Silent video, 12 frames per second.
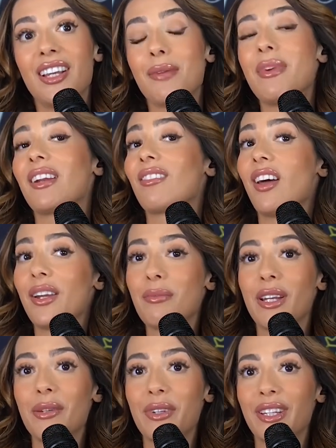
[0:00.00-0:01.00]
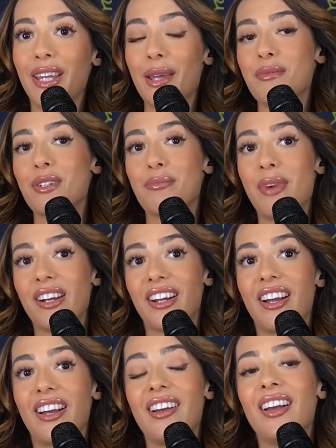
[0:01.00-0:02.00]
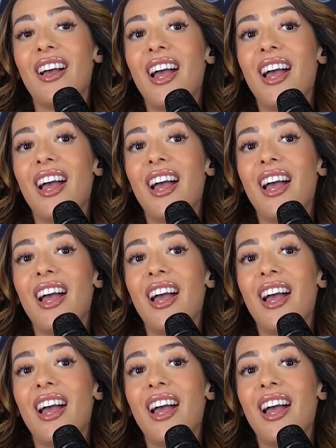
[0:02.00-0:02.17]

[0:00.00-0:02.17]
He made a lot of money when he came to America,